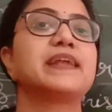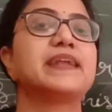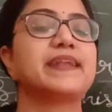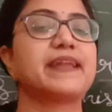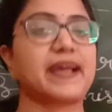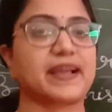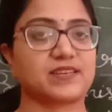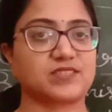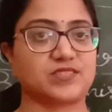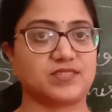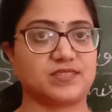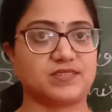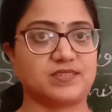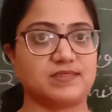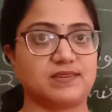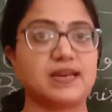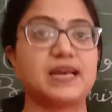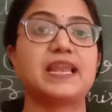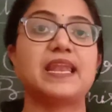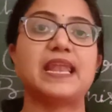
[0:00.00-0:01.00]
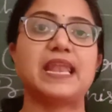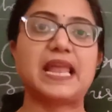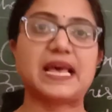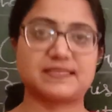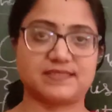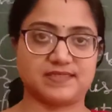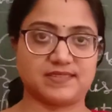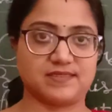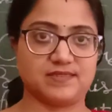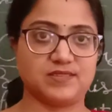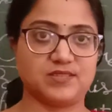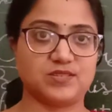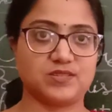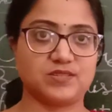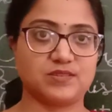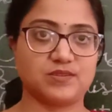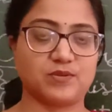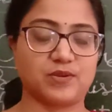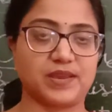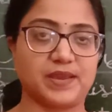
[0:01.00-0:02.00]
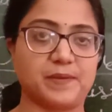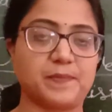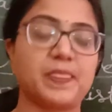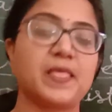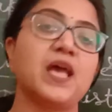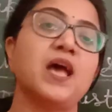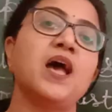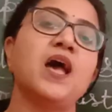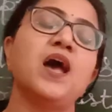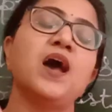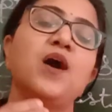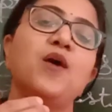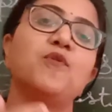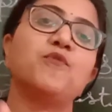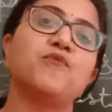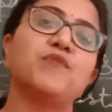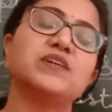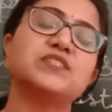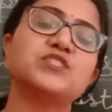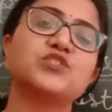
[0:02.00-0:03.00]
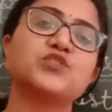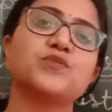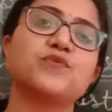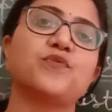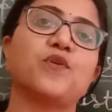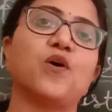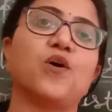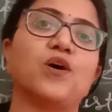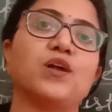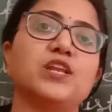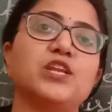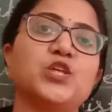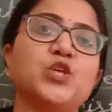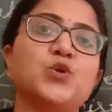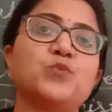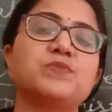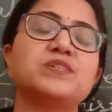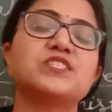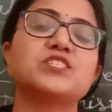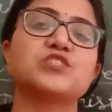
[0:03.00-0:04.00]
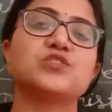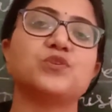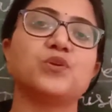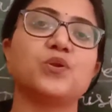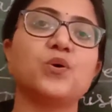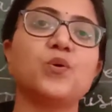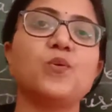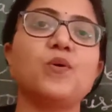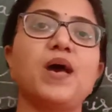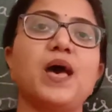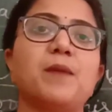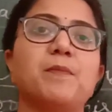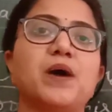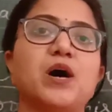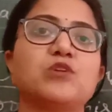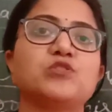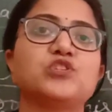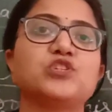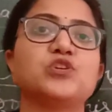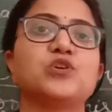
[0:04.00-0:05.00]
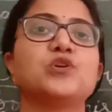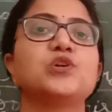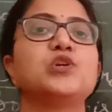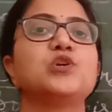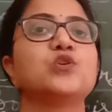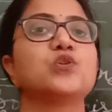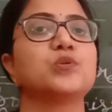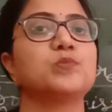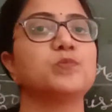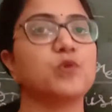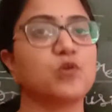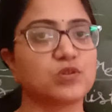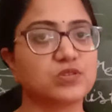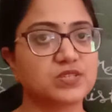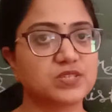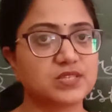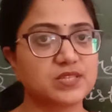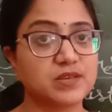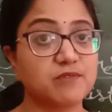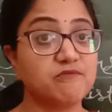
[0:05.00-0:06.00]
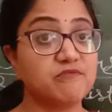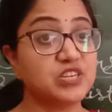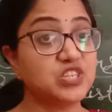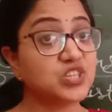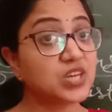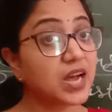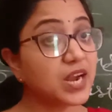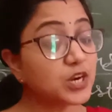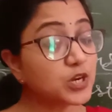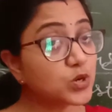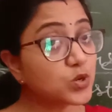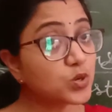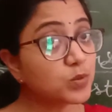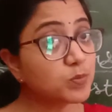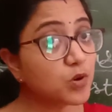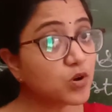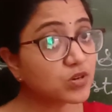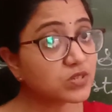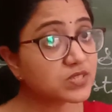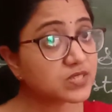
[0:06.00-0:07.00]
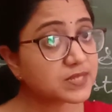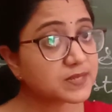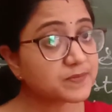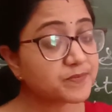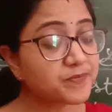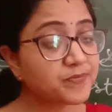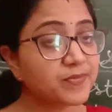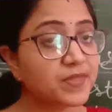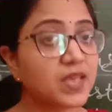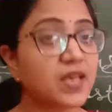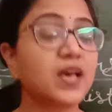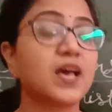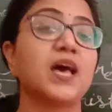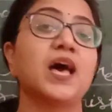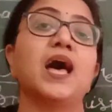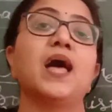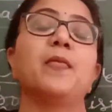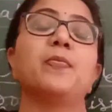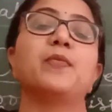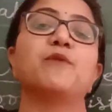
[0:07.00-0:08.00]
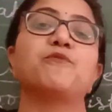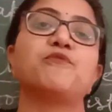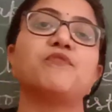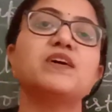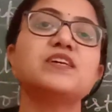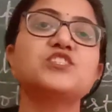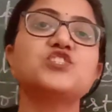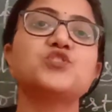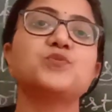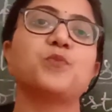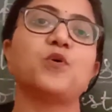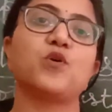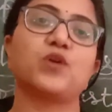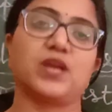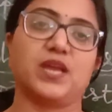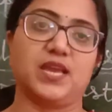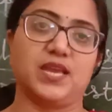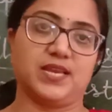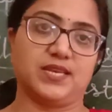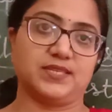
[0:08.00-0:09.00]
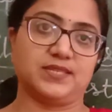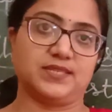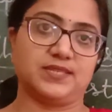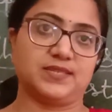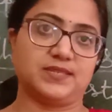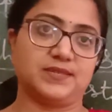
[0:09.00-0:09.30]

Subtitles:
text lessons. Okay. First of all, you must know about your two books. Which are two books? The first book is